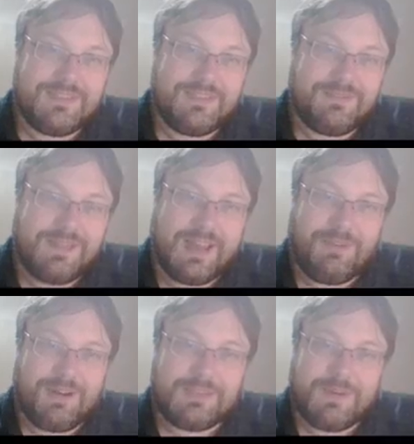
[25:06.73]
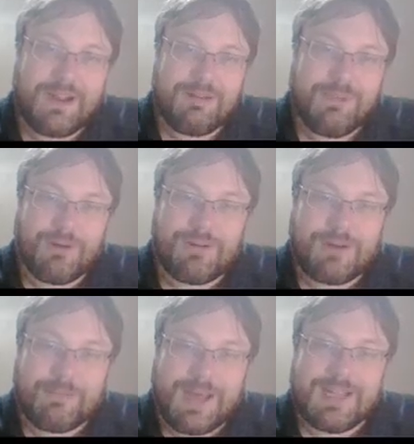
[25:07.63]
horsepower motor on
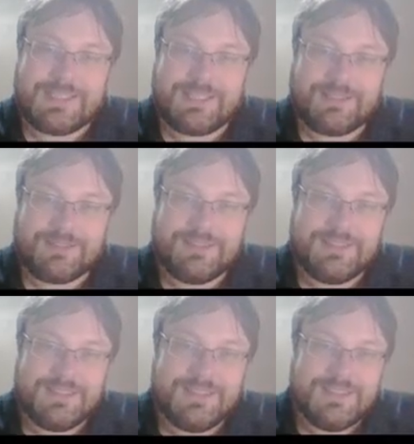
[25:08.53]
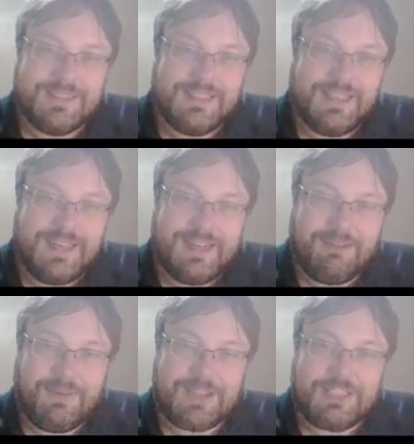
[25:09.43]
a bicycle and then
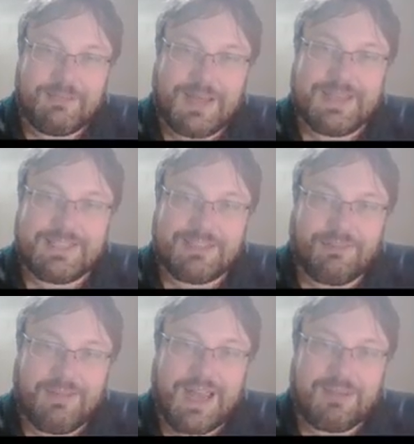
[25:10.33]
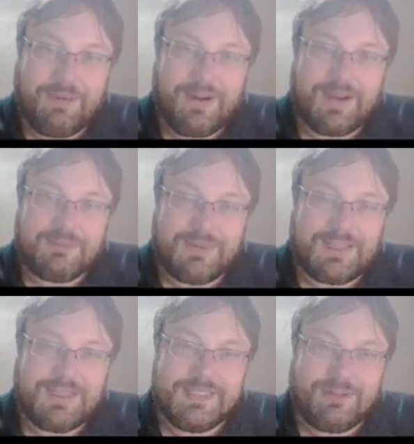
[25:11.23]
watching the bicycle fly apart
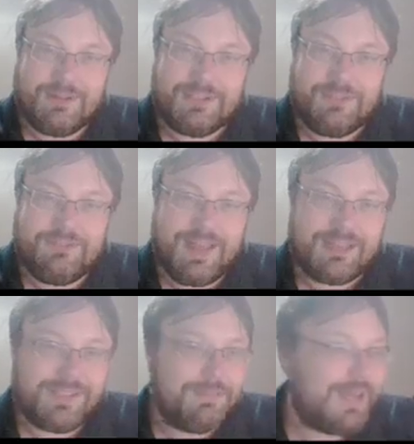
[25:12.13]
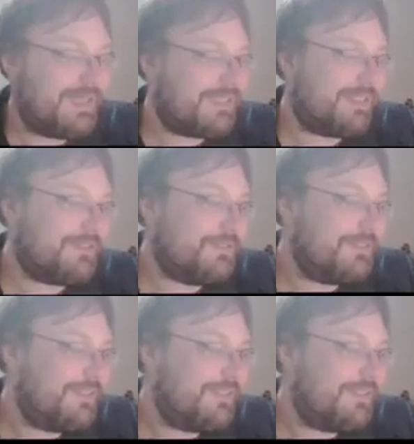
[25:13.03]
because he's going too fast on the bicycle,